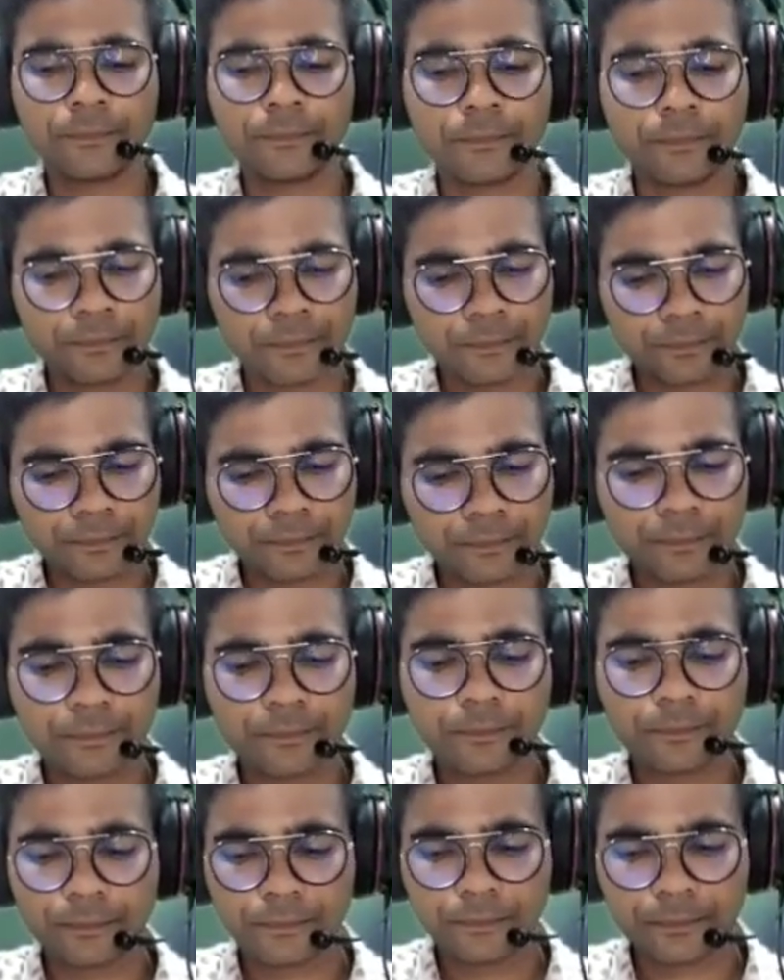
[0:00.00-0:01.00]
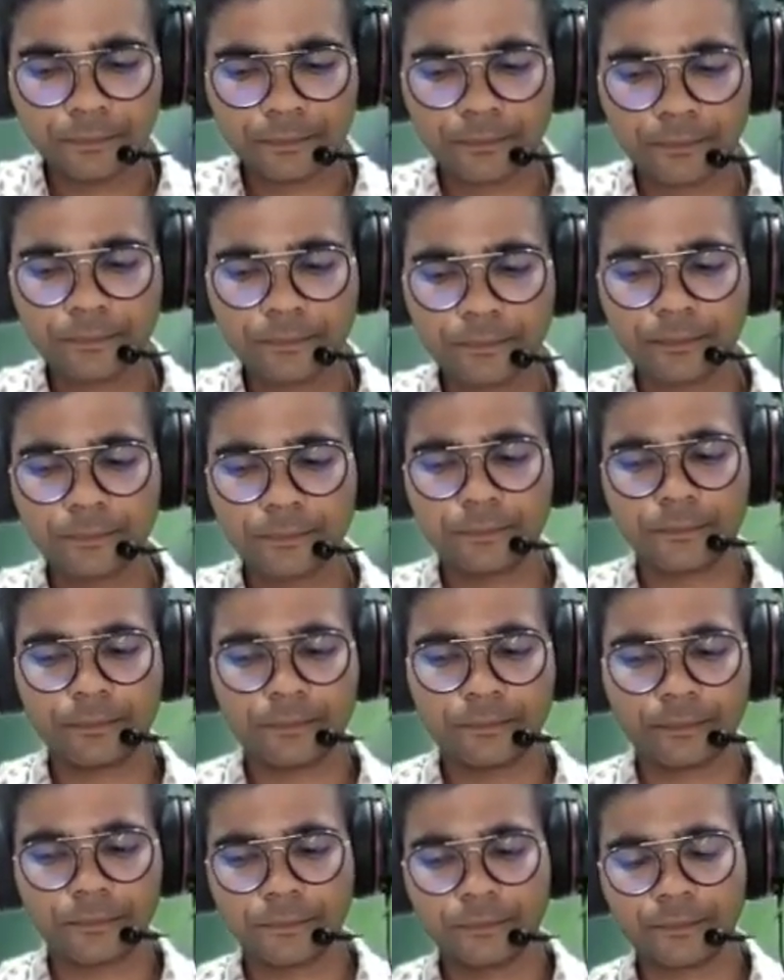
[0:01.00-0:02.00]

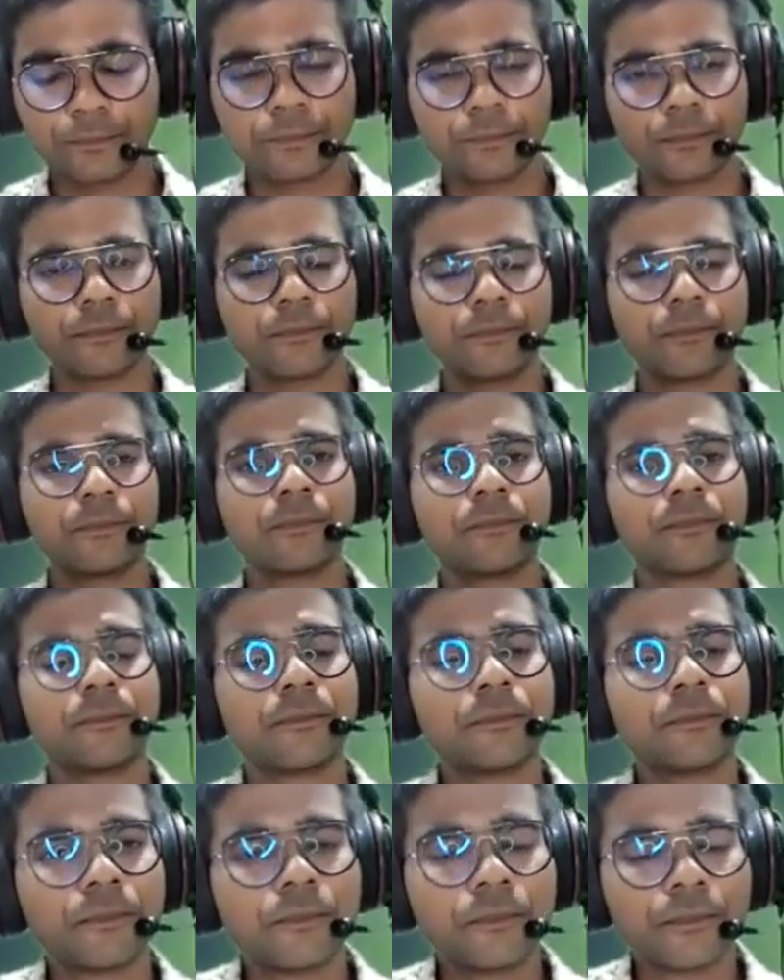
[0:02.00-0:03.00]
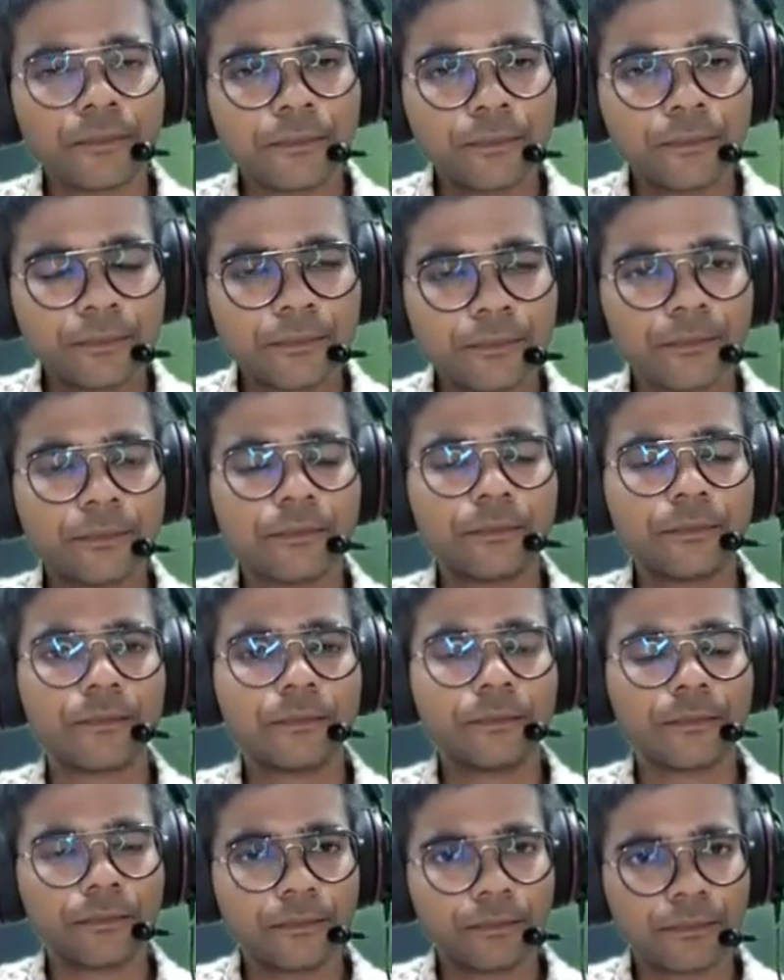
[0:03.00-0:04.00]

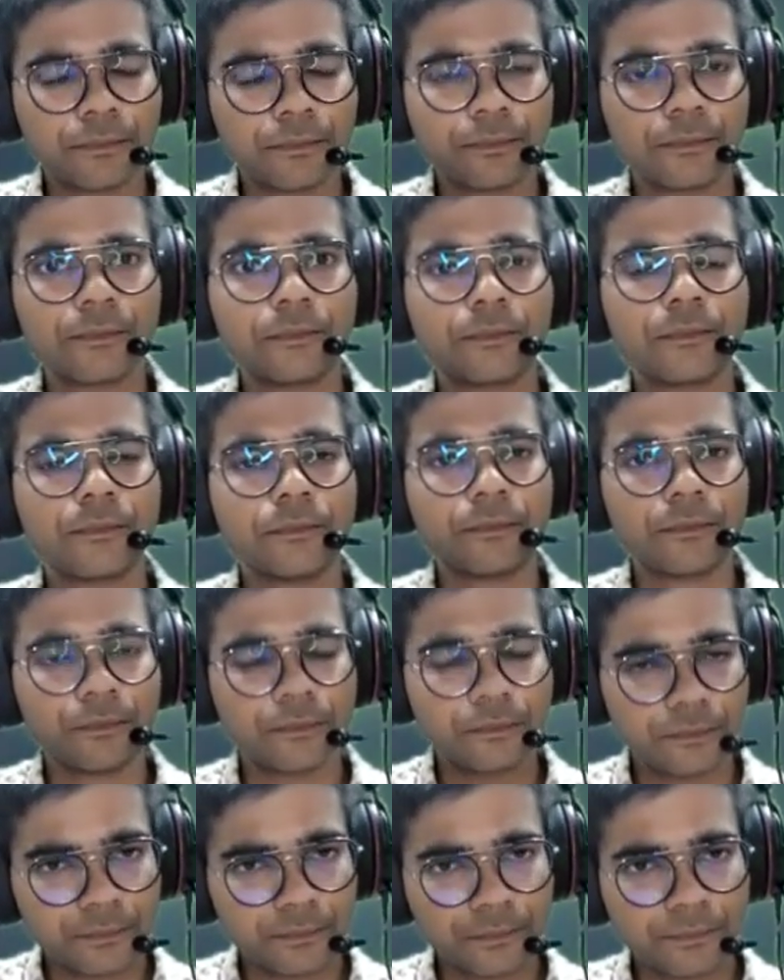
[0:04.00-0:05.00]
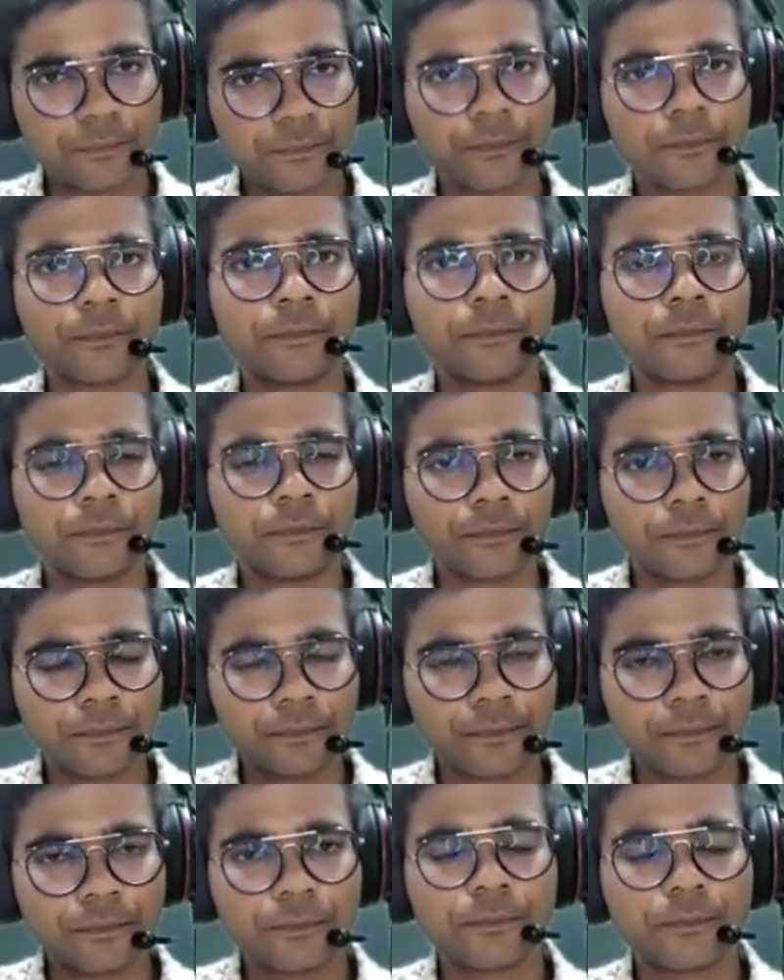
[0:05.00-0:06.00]

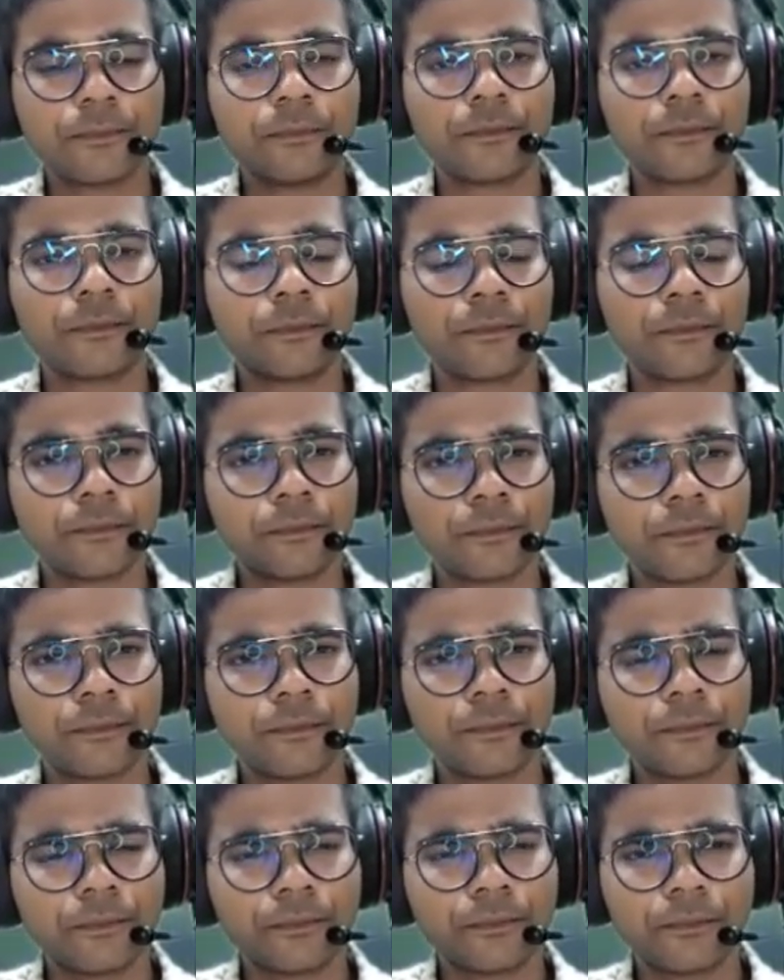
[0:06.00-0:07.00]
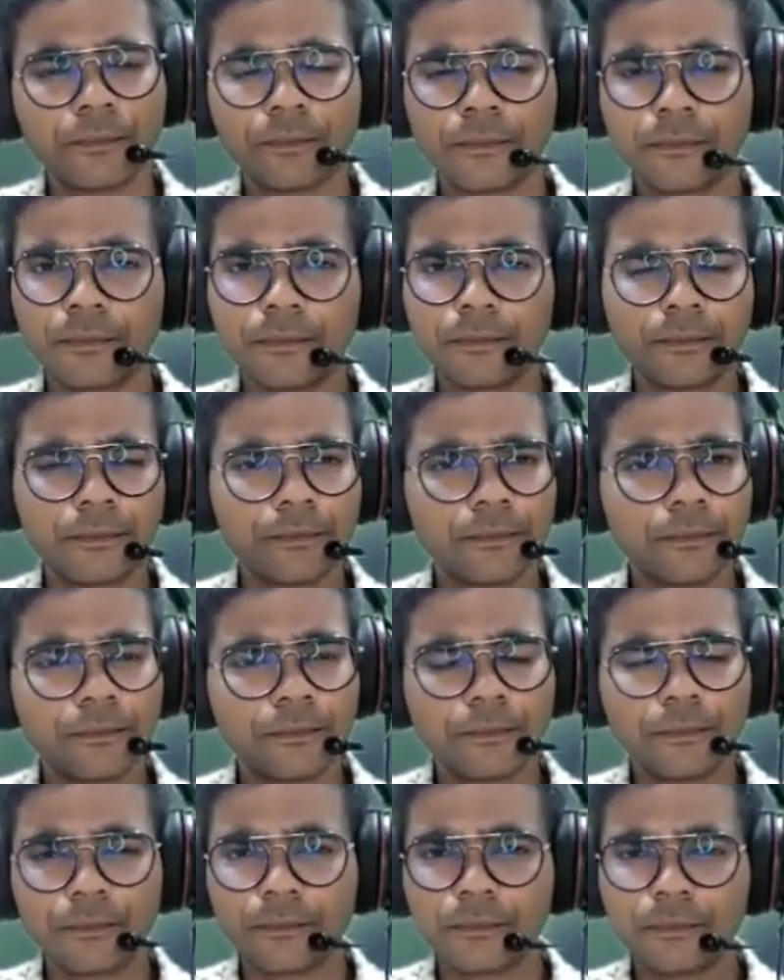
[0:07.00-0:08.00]
(silent)